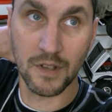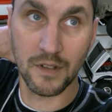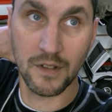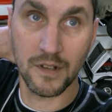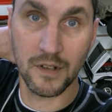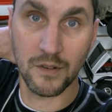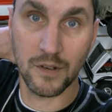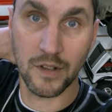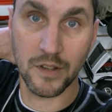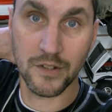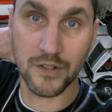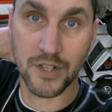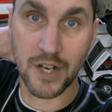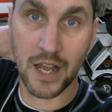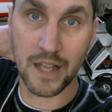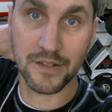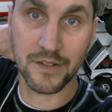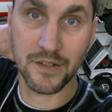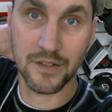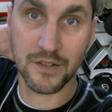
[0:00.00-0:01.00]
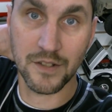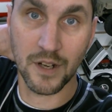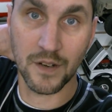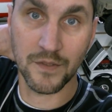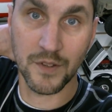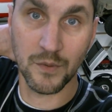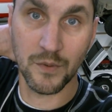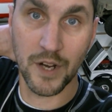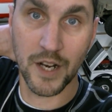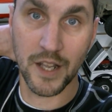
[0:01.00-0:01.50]
you know, all the chassis
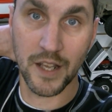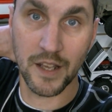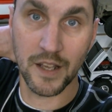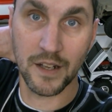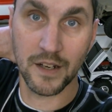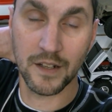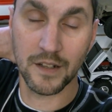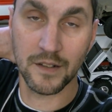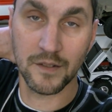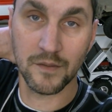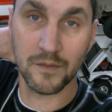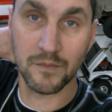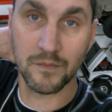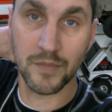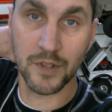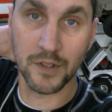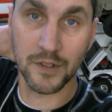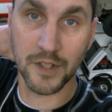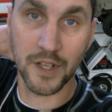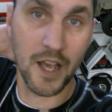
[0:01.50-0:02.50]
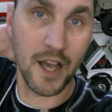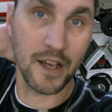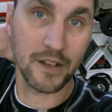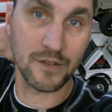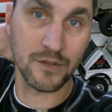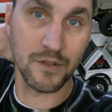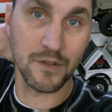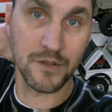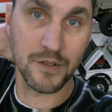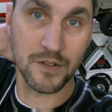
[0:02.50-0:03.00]
stuff that went in, and building
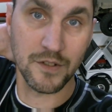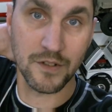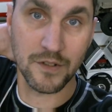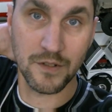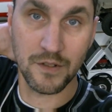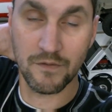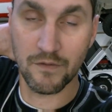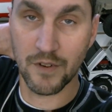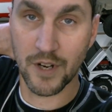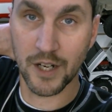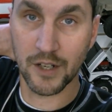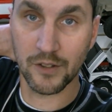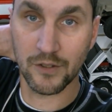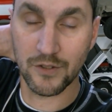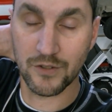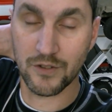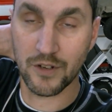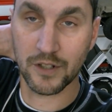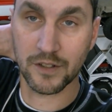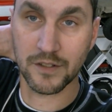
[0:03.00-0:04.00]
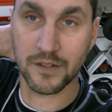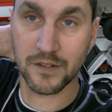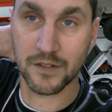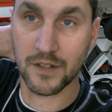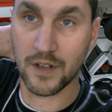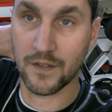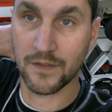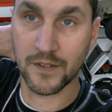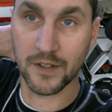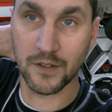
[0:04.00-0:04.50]
axles, and just regular truck
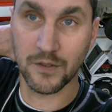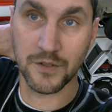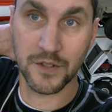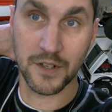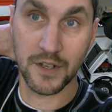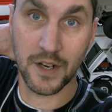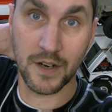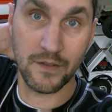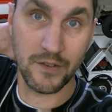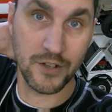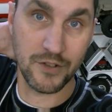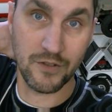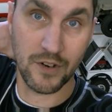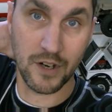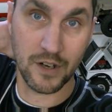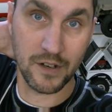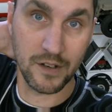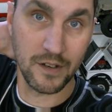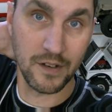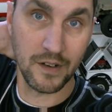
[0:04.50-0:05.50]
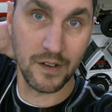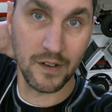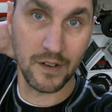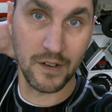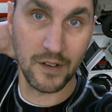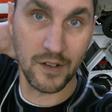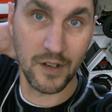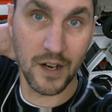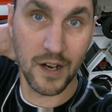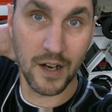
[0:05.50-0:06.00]
stuff that goes into every truck.
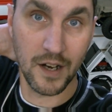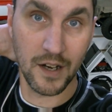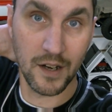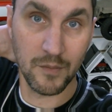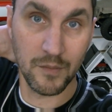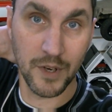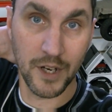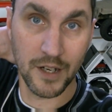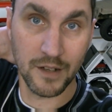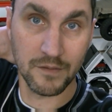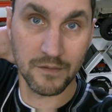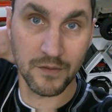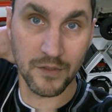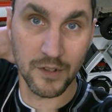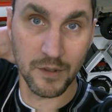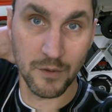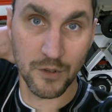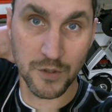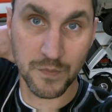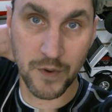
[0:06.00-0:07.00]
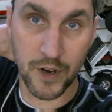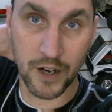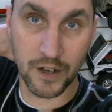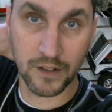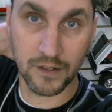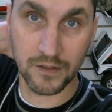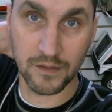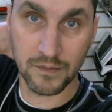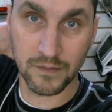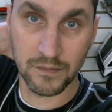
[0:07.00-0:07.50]
But for the most
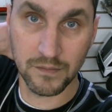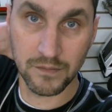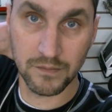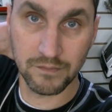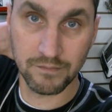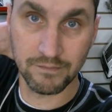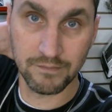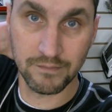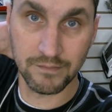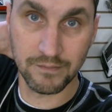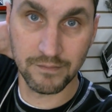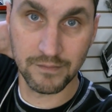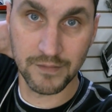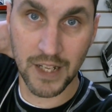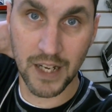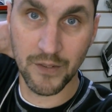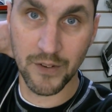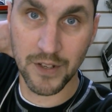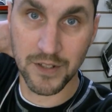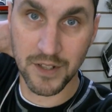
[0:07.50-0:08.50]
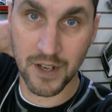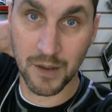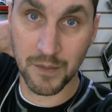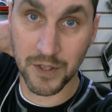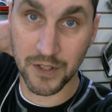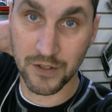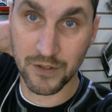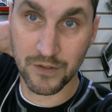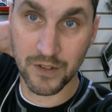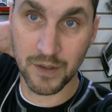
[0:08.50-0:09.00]
part, anyways, I'm
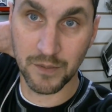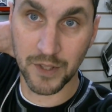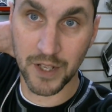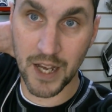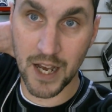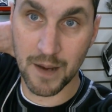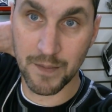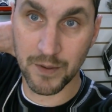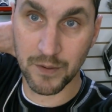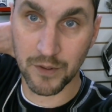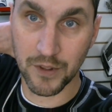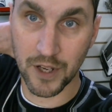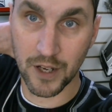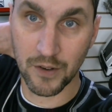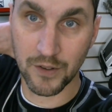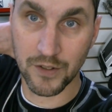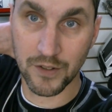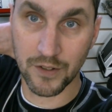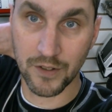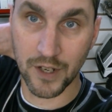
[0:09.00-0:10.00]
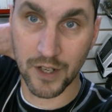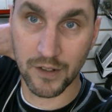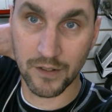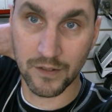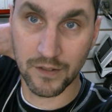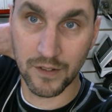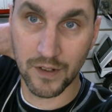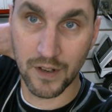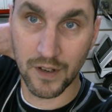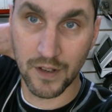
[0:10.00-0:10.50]
extremely happy with how it turned out.
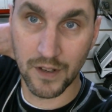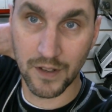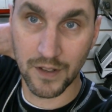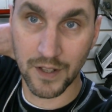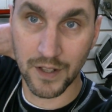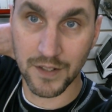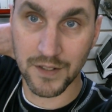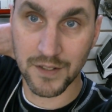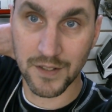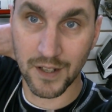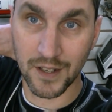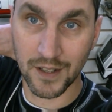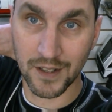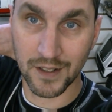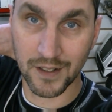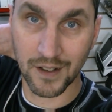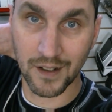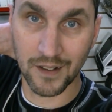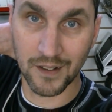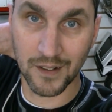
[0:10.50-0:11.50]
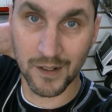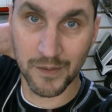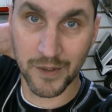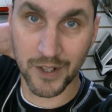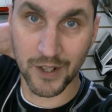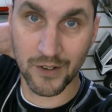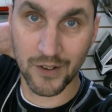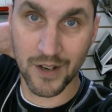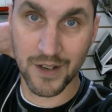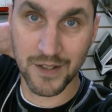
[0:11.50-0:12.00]
It's got a little bit
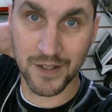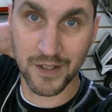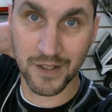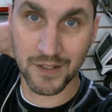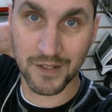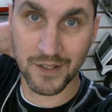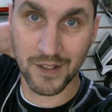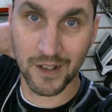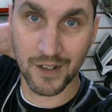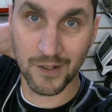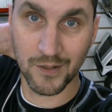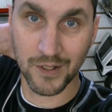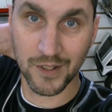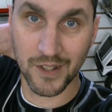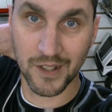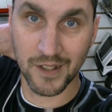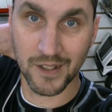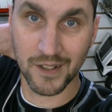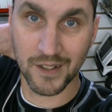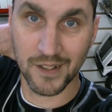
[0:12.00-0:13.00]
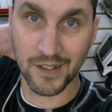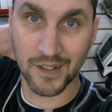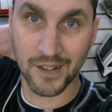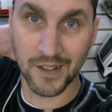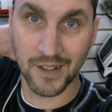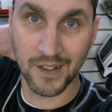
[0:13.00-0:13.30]
of craziness there with the